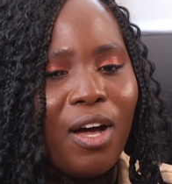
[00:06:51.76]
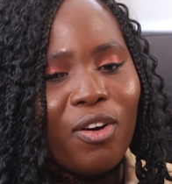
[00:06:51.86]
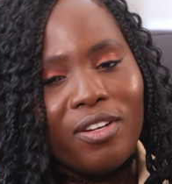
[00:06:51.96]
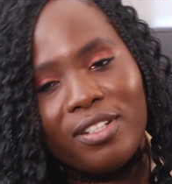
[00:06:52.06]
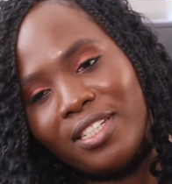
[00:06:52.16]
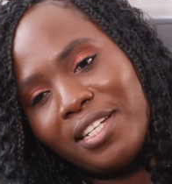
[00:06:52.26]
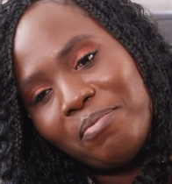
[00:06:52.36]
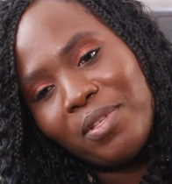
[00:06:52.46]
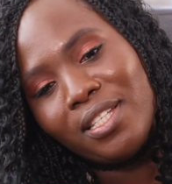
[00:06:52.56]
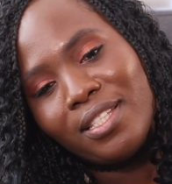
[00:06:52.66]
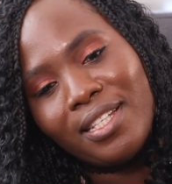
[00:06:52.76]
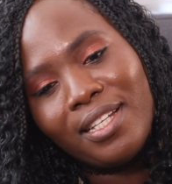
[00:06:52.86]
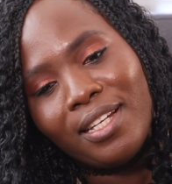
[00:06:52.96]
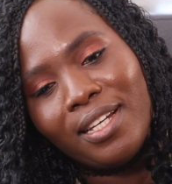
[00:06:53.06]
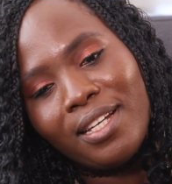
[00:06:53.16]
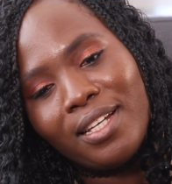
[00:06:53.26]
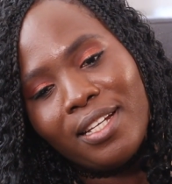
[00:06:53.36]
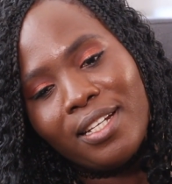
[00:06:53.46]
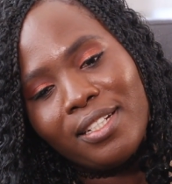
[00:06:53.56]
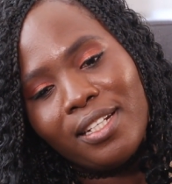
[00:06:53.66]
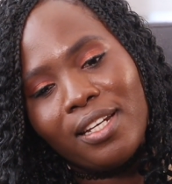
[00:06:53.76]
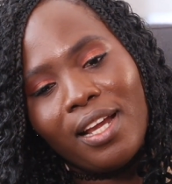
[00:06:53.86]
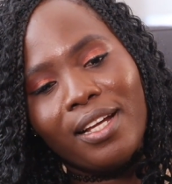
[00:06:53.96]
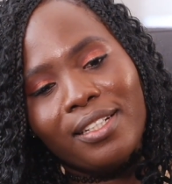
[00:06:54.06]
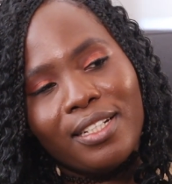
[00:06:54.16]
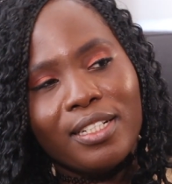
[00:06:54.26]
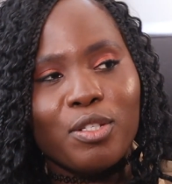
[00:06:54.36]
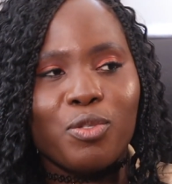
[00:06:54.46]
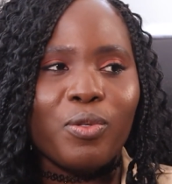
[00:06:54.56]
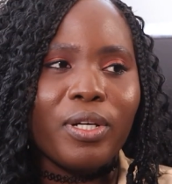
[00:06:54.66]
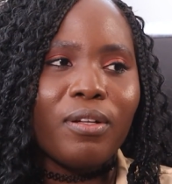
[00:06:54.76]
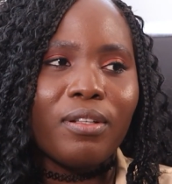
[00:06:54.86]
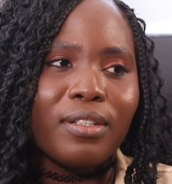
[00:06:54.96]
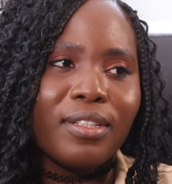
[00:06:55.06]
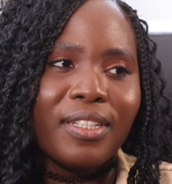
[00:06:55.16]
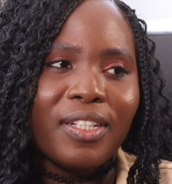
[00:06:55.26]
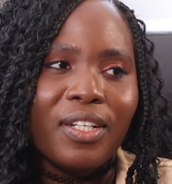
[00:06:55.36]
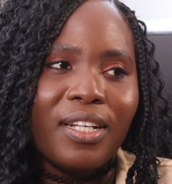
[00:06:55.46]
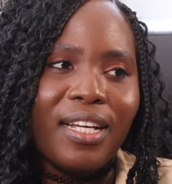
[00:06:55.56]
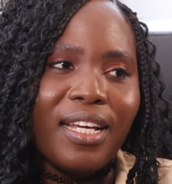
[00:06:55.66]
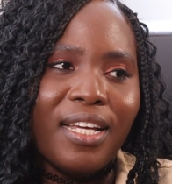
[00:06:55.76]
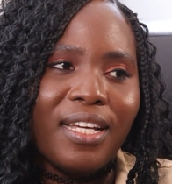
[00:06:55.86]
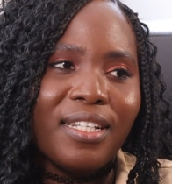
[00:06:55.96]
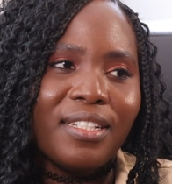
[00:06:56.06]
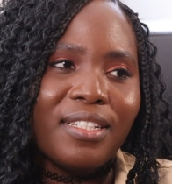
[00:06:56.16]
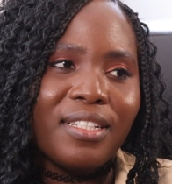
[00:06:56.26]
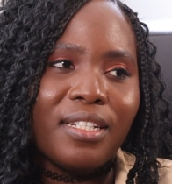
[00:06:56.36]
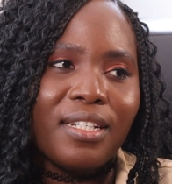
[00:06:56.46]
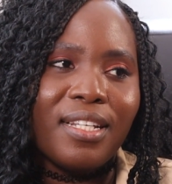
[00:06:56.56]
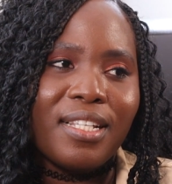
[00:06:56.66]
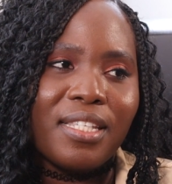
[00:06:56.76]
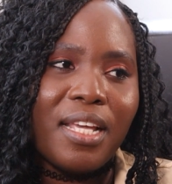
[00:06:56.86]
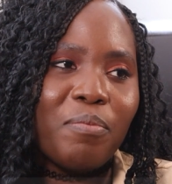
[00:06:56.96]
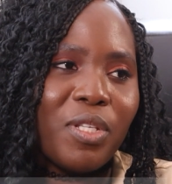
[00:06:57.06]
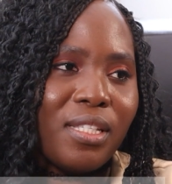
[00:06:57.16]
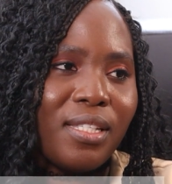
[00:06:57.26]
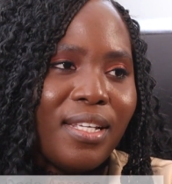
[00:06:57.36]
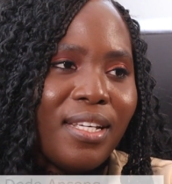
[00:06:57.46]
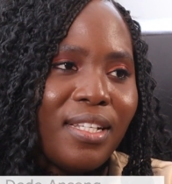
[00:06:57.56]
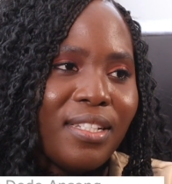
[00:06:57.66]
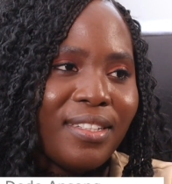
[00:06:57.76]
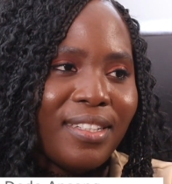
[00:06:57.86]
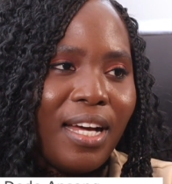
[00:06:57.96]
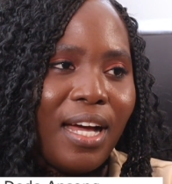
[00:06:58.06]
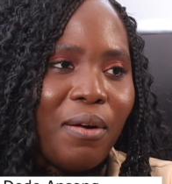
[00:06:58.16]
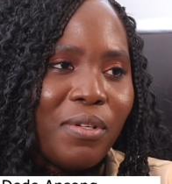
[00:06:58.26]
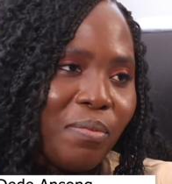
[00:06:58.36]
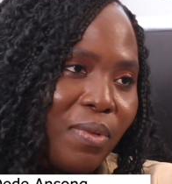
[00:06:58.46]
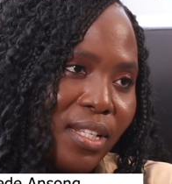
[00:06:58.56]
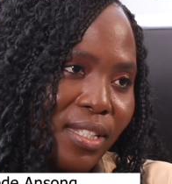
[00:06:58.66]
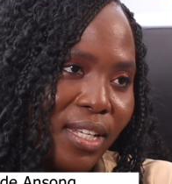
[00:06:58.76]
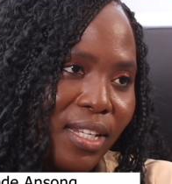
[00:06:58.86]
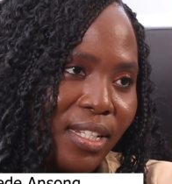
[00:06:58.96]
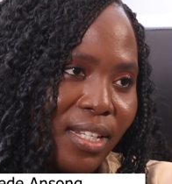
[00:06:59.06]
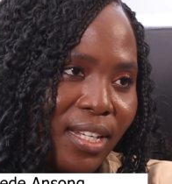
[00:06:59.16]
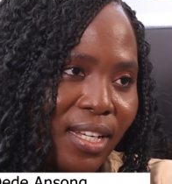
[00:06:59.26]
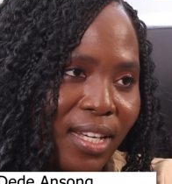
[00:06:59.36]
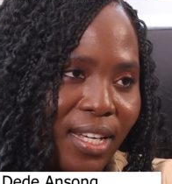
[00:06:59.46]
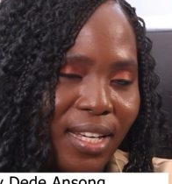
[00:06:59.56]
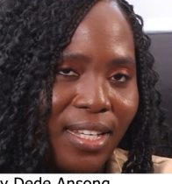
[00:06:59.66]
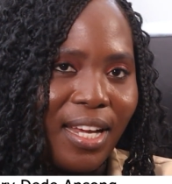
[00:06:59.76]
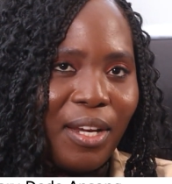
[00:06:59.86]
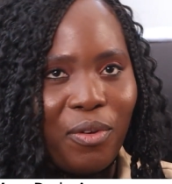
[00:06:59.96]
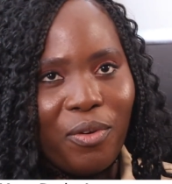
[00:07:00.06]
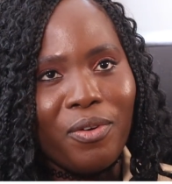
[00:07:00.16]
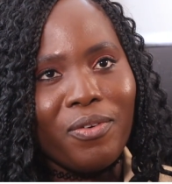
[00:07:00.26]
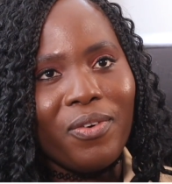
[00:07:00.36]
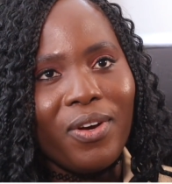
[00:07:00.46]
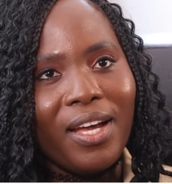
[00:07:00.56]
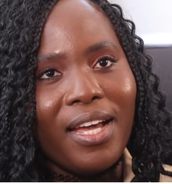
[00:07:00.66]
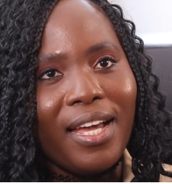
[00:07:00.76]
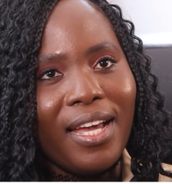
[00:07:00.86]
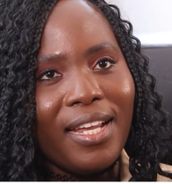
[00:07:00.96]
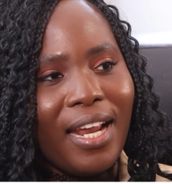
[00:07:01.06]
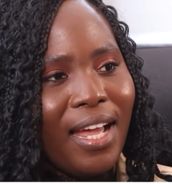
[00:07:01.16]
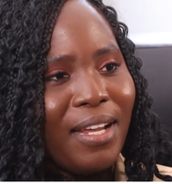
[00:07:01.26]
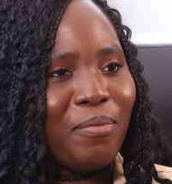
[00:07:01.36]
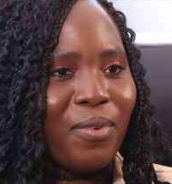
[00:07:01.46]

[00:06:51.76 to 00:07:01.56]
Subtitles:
I'll call GNPC the land and the soil, and let's say I'm the seed. I was planted and I grew and I had